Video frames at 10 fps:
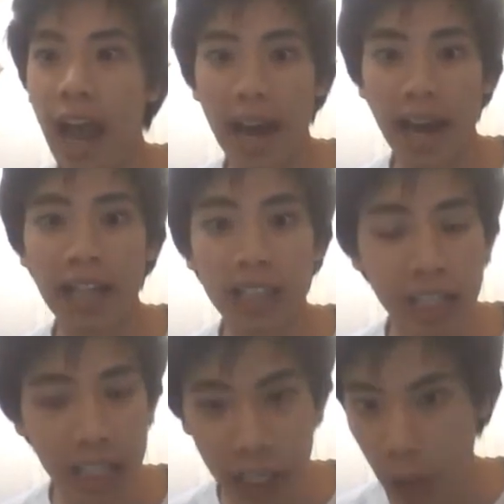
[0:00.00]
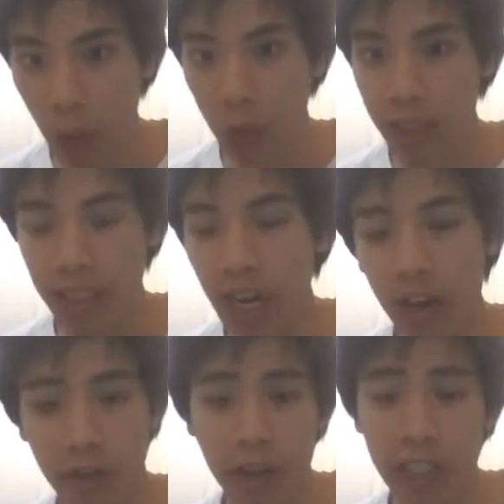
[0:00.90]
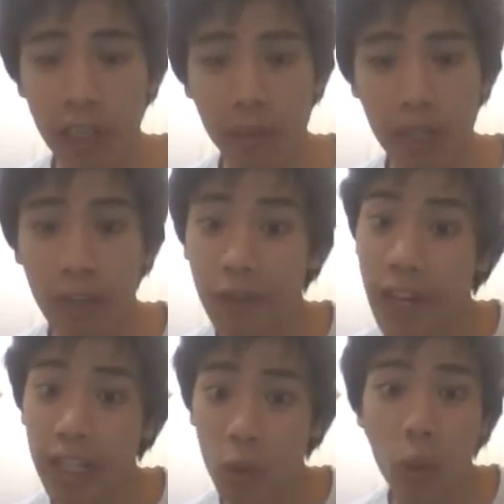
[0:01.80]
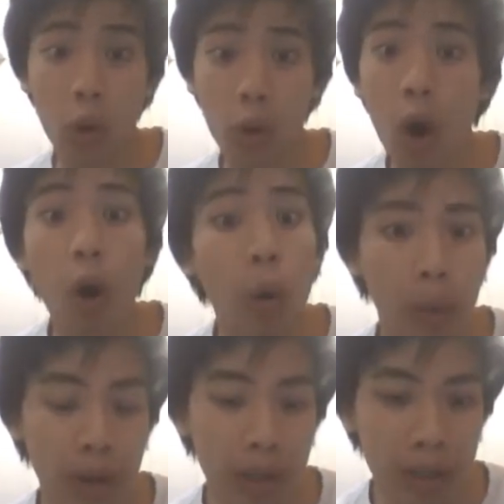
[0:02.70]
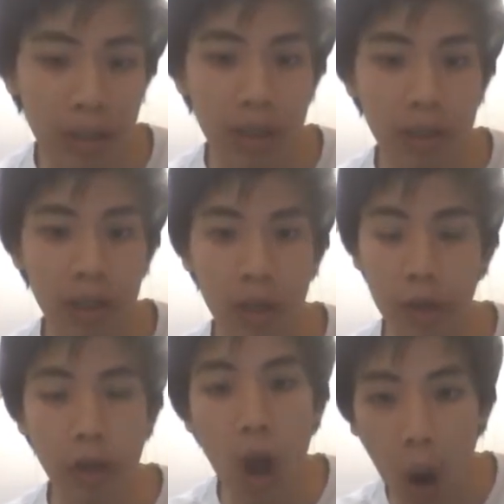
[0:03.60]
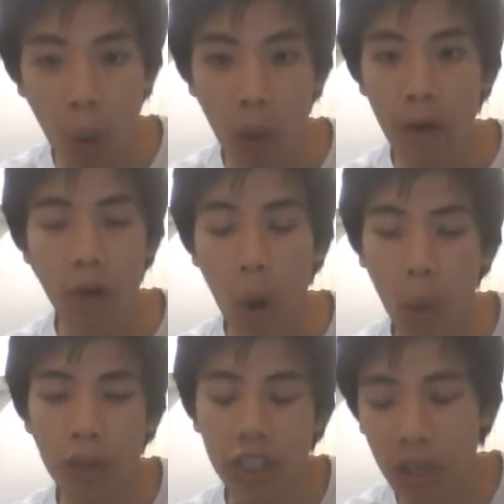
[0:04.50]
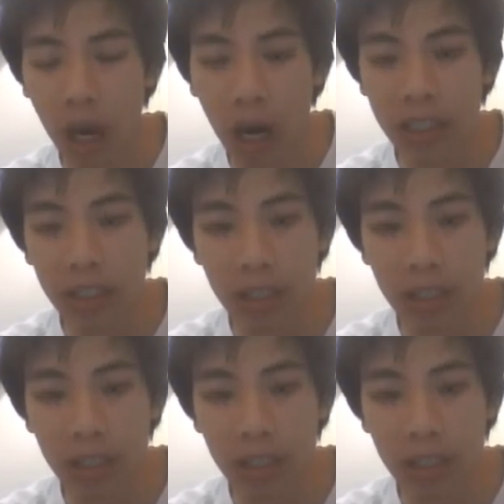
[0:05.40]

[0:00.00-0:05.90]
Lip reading: and ask the hero to sacrifice something of his or her own. No, of course not.